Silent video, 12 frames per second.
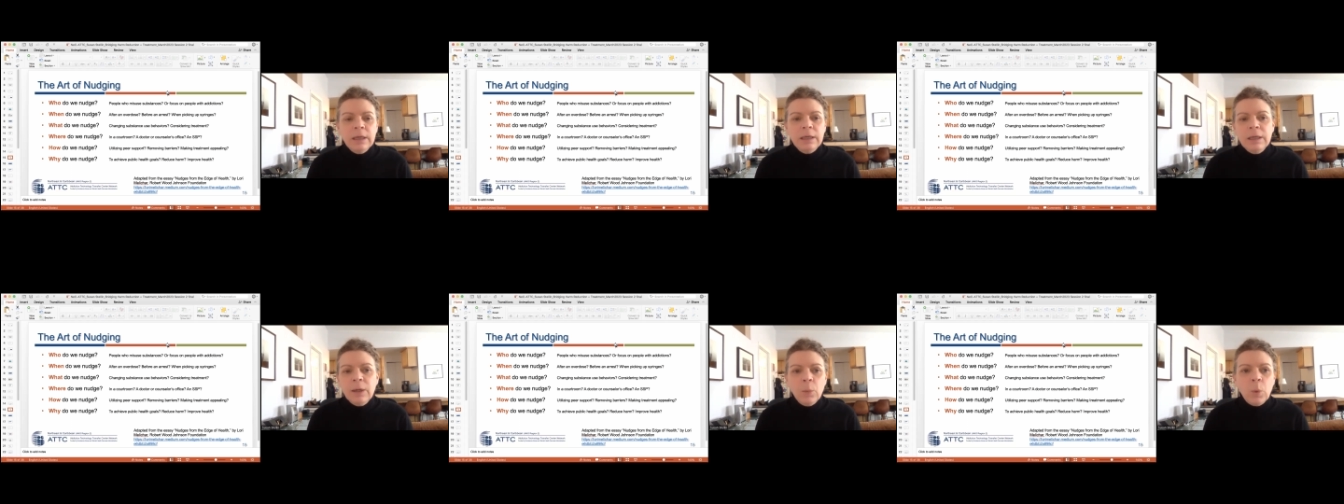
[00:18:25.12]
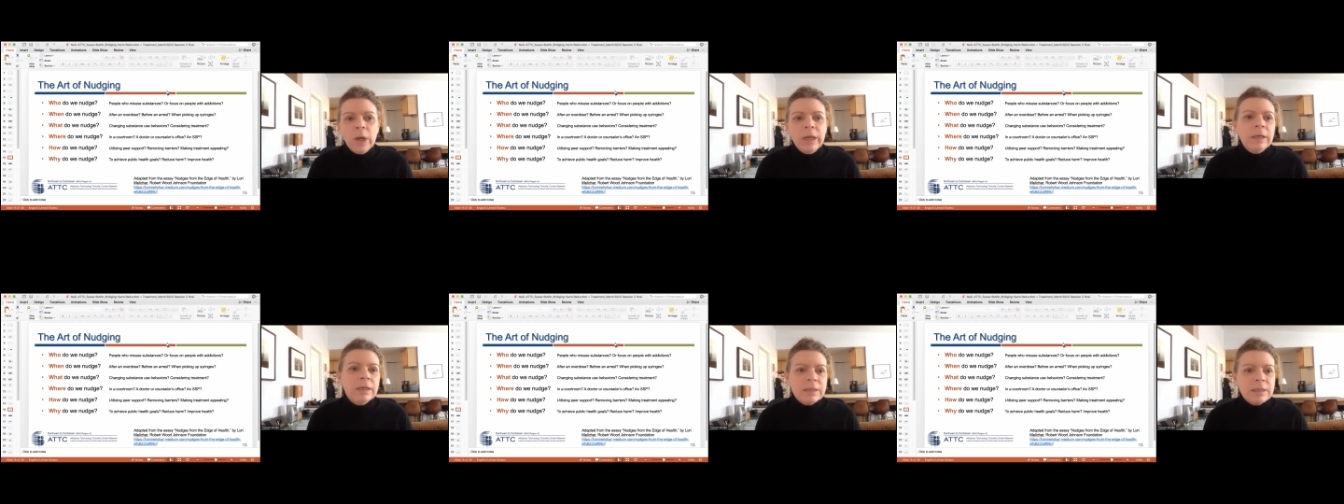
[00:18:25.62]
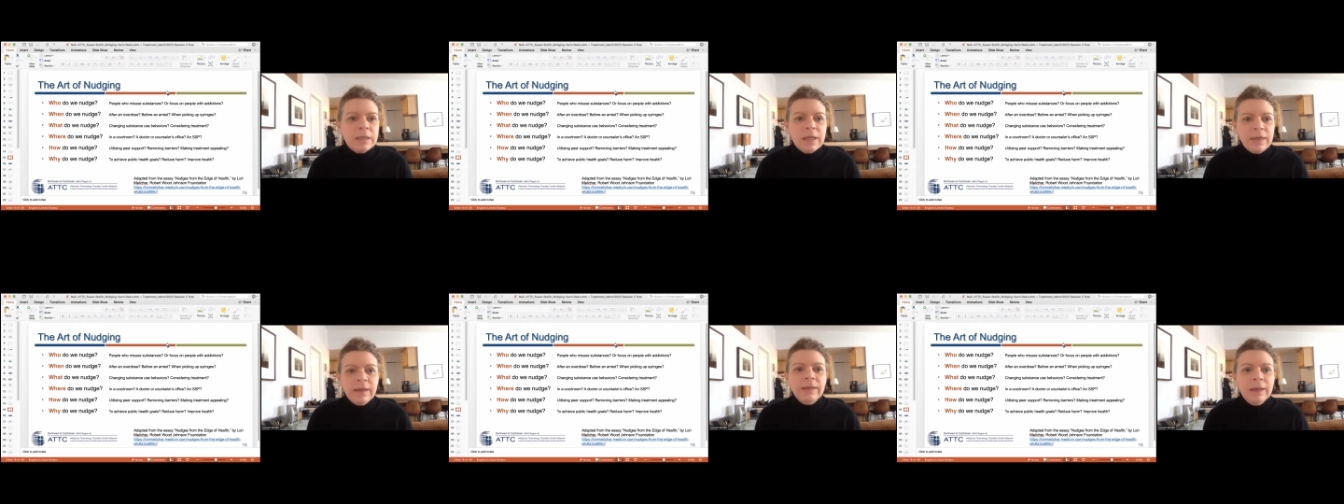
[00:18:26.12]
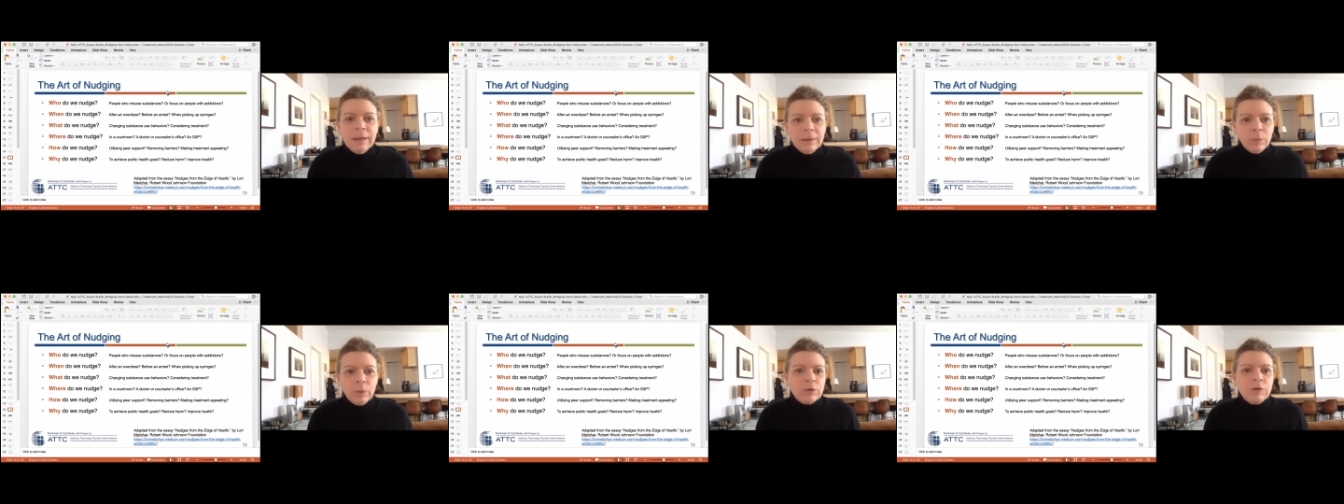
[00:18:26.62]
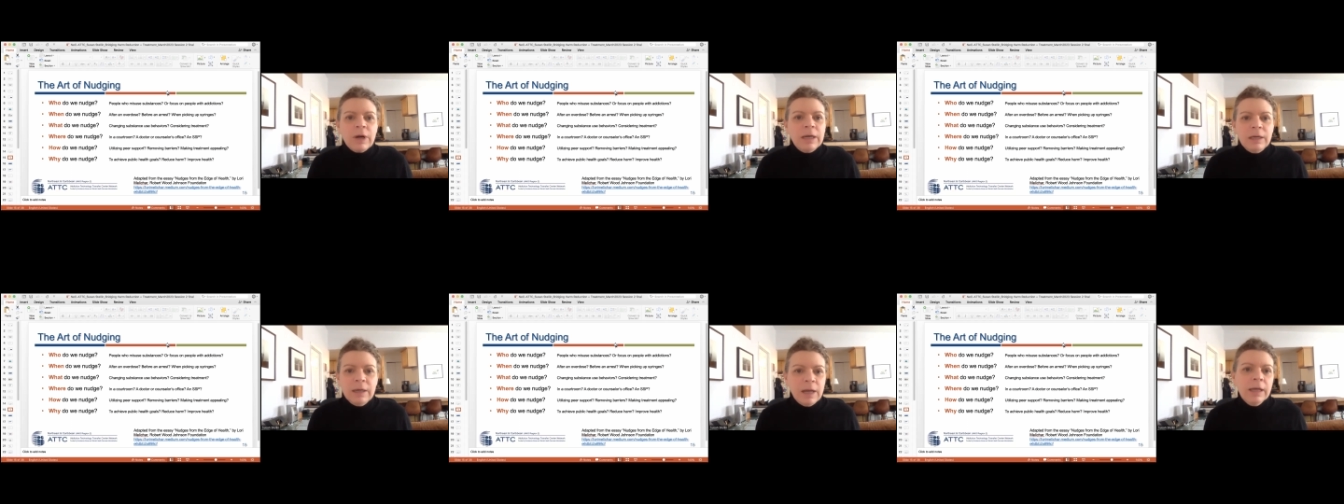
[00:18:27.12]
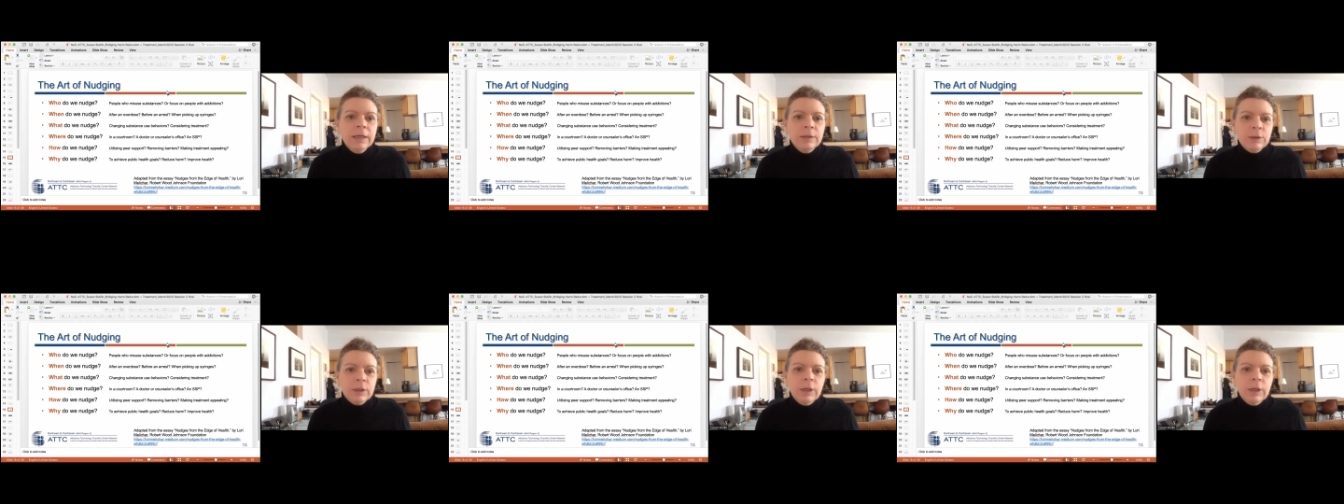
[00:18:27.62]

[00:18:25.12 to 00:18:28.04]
What is the thing that we're trying to nudge?